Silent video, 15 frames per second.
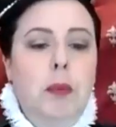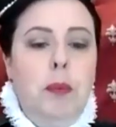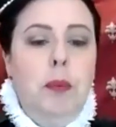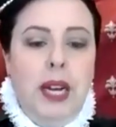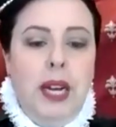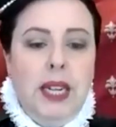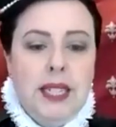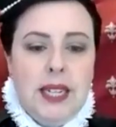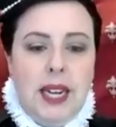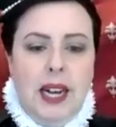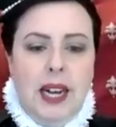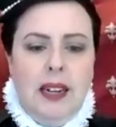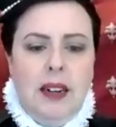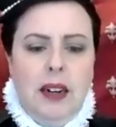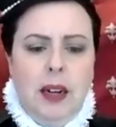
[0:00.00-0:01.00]
But
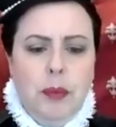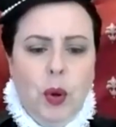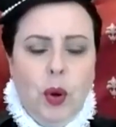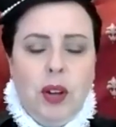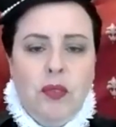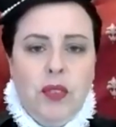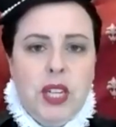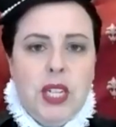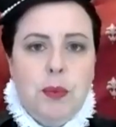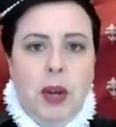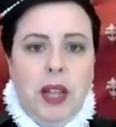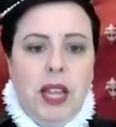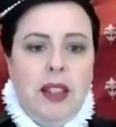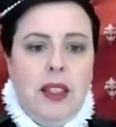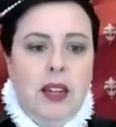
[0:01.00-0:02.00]
I'm not convinced
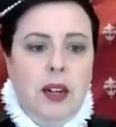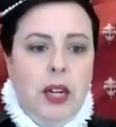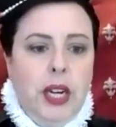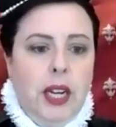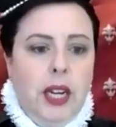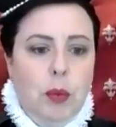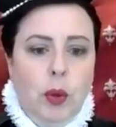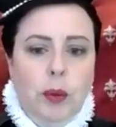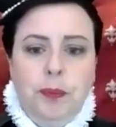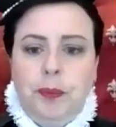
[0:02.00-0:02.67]
by that theory anymore.